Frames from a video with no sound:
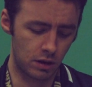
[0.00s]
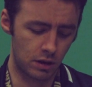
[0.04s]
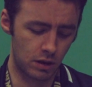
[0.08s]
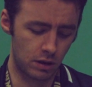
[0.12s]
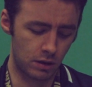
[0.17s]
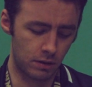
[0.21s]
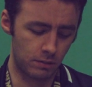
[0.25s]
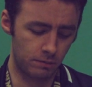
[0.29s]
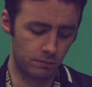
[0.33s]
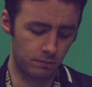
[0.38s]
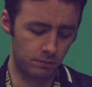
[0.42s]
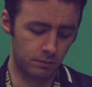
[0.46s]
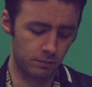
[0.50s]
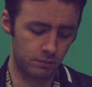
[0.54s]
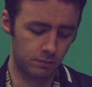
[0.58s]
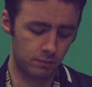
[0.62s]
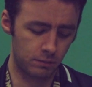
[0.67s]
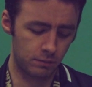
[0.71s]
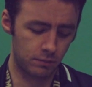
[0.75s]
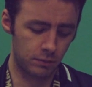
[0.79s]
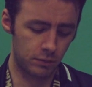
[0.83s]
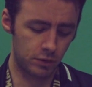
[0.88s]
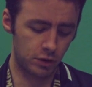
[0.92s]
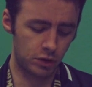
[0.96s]
Um,
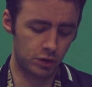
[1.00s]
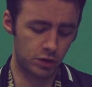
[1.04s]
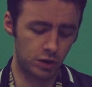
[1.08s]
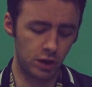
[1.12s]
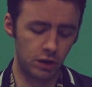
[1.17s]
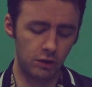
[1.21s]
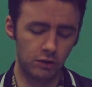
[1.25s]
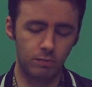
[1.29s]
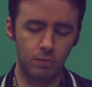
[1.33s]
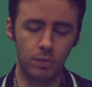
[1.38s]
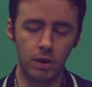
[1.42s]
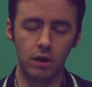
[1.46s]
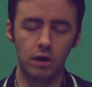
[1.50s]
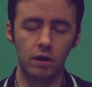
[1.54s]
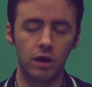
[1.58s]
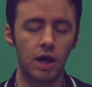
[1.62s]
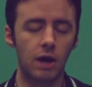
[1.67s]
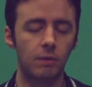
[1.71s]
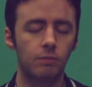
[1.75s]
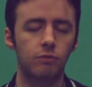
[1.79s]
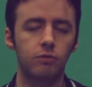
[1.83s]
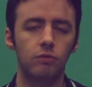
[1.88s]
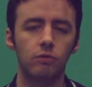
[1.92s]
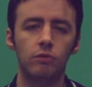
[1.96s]
she's been an
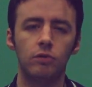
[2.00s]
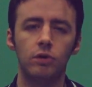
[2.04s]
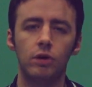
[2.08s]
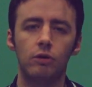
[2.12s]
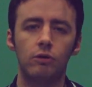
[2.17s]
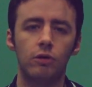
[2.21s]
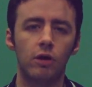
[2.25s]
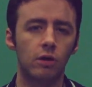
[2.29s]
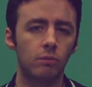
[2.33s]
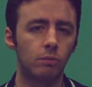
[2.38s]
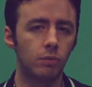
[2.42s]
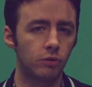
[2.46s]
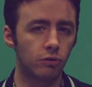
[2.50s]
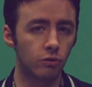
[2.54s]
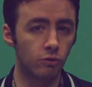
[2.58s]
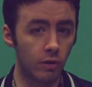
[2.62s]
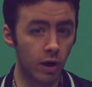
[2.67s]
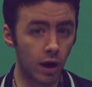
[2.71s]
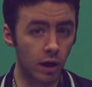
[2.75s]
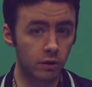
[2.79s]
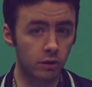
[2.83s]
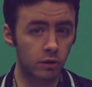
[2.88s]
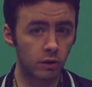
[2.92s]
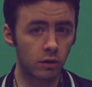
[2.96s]
absolutely incredible
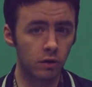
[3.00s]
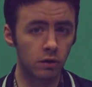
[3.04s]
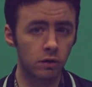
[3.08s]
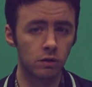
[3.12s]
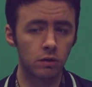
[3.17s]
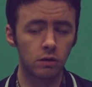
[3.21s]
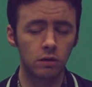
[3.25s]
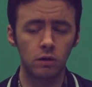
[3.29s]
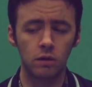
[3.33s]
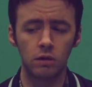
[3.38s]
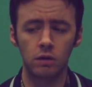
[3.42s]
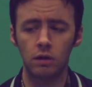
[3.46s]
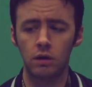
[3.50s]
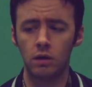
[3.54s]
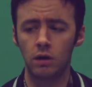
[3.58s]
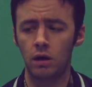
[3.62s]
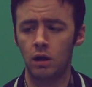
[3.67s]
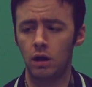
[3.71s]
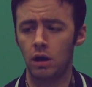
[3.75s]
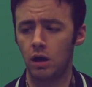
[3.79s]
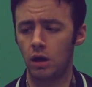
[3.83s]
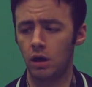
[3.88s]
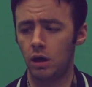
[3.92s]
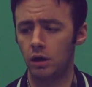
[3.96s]
director.
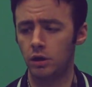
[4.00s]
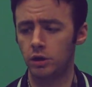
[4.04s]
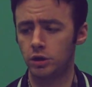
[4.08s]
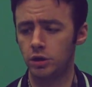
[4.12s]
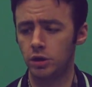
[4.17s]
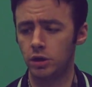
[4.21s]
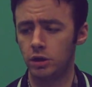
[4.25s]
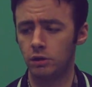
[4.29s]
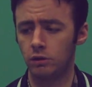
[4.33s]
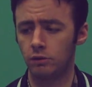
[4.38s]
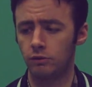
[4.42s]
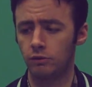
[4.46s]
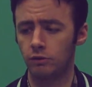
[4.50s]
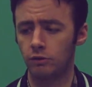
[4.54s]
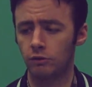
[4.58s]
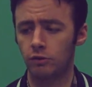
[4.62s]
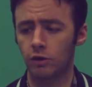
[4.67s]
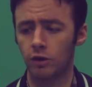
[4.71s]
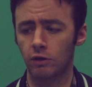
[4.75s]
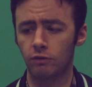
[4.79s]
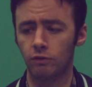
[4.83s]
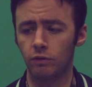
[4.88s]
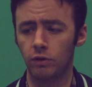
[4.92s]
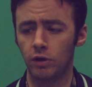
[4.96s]
Uh, she is
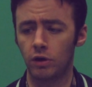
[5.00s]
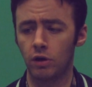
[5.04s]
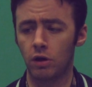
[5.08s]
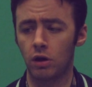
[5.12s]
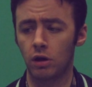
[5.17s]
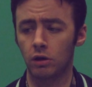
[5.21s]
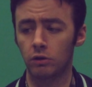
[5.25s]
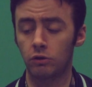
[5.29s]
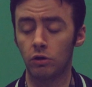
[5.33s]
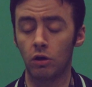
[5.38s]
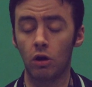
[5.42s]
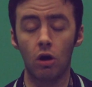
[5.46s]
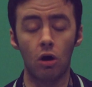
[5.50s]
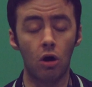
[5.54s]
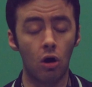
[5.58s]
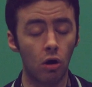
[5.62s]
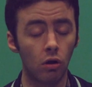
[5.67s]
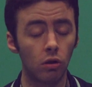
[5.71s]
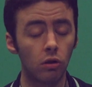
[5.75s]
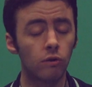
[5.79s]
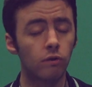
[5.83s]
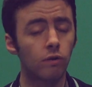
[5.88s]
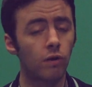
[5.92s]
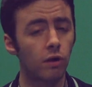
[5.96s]
successfully going to
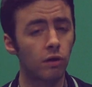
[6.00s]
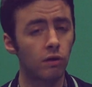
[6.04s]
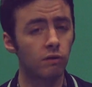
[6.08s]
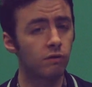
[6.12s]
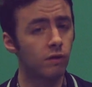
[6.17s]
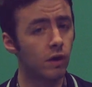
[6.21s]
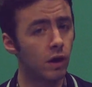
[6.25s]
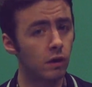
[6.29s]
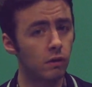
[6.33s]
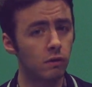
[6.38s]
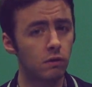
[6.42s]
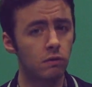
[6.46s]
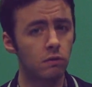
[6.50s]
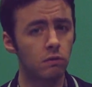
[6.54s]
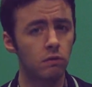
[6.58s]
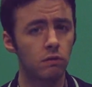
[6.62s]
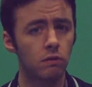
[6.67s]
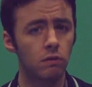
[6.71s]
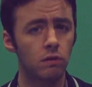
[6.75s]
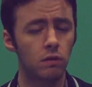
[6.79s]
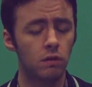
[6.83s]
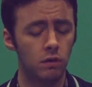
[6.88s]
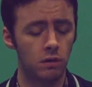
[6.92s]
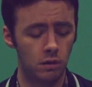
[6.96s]
all of our
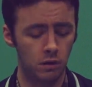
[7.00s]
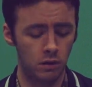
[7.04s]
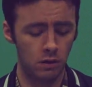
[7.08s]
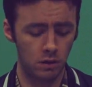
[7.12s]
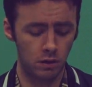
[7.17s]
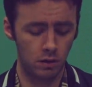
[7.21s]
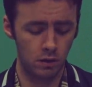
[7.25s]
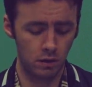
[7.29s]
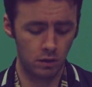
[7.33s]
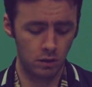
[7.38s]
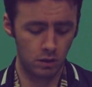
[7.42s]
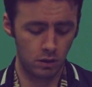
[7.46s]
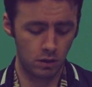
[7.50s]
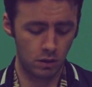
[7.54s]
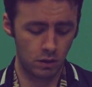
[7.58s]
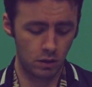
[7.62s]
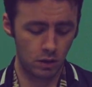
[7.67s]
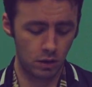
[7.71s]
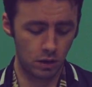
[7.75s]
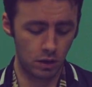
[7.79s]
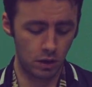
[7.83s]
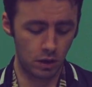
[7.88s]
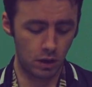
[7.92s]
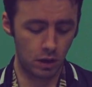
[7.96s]
events,
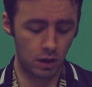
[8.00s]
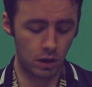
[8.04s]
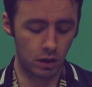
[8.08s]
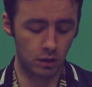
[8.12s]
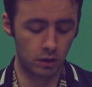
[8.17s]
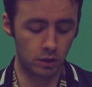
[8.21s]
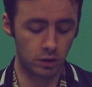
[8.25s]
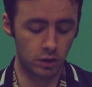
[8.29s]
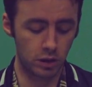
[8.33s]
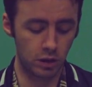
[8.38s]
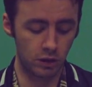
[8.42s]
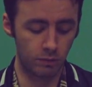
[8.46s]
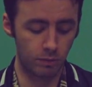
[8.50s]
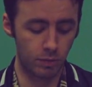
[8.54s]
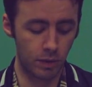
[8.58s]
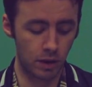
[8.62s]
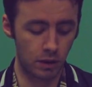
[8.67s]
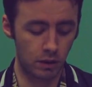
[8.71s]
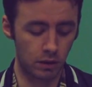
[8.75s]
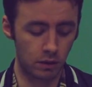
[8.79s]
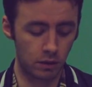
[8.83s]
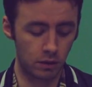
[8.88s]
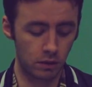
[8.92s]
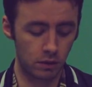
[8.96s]
and she's
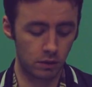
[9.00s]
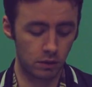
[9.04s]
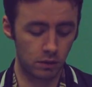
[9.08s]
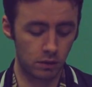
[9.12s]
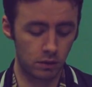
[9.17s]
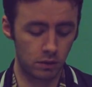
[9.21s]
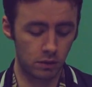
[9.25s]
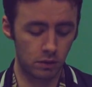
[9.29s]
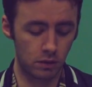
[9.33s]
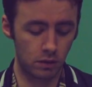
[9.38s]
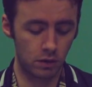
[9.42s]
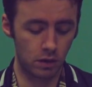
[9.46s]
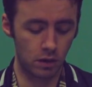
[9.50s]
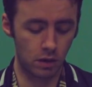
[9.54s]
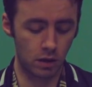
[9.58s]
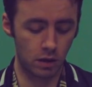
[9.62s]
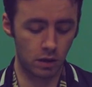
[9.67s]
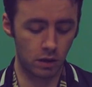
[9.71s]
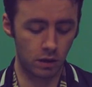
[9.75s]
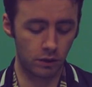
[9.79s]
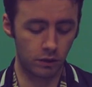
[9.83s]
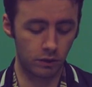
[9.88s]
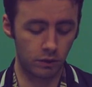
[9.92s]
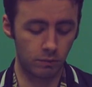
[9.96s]
been
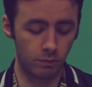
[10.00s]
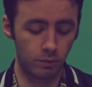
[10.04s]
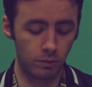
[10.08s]
uh,